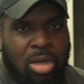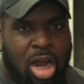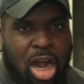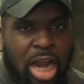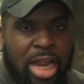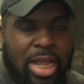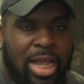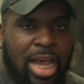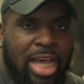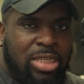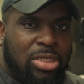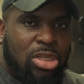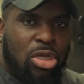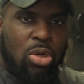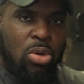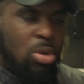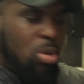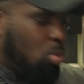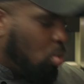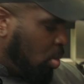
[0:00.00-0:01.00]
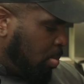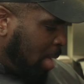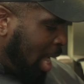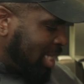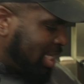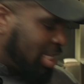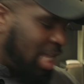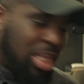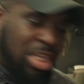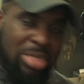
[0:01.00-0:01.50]
All right, guys, so we're
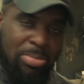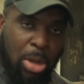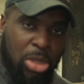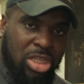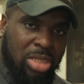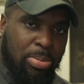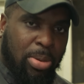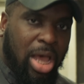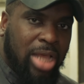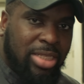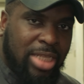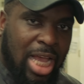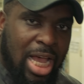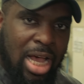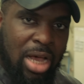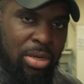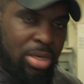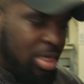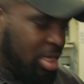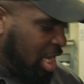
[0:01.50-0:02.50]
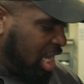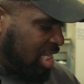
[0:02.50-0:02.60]
about to take these Brussels sprouts out.